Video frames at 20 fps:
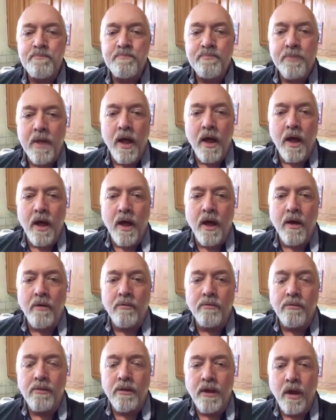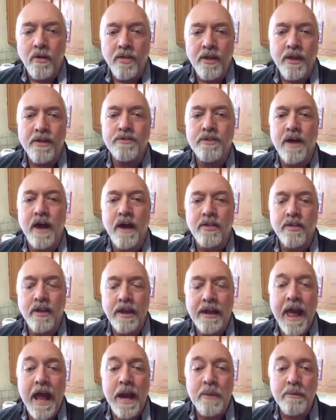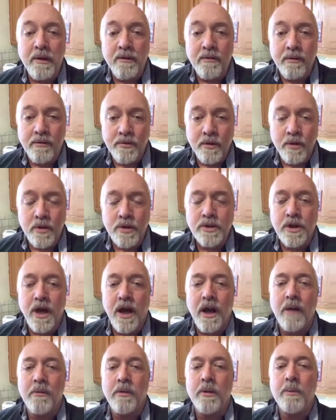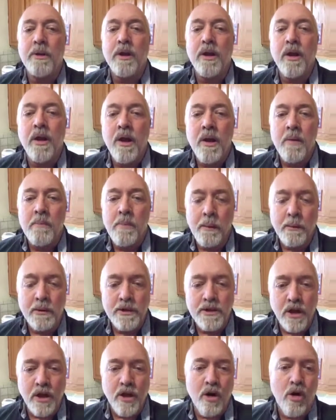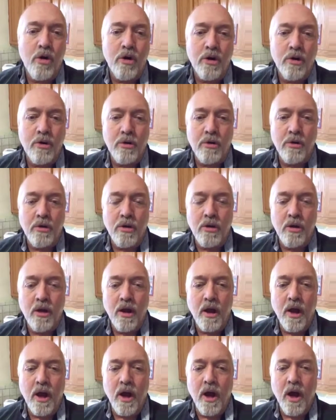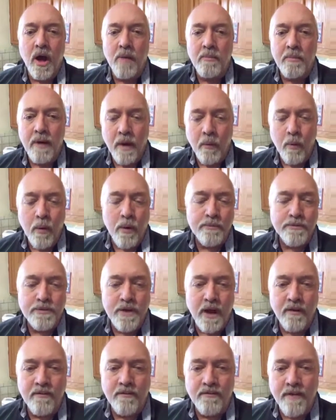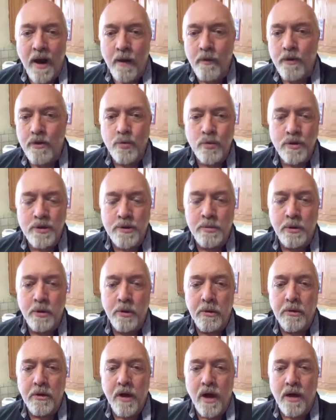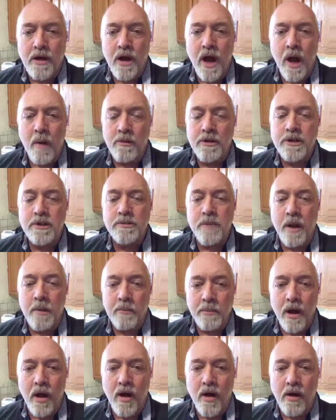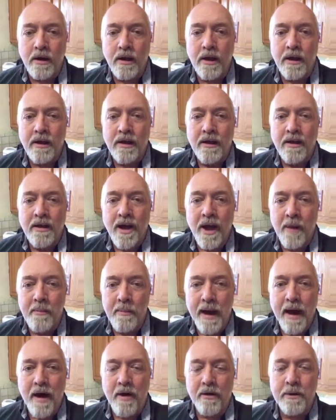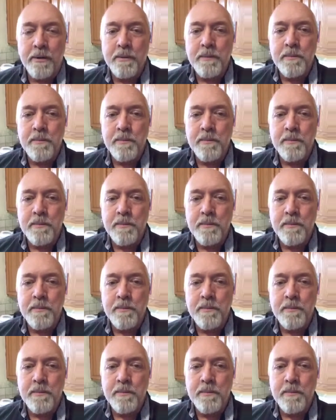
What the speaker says: things like the anatomy of a flu shot. I'm going to be publishing an article on my website, viruswhisperer.com, which is my blog, about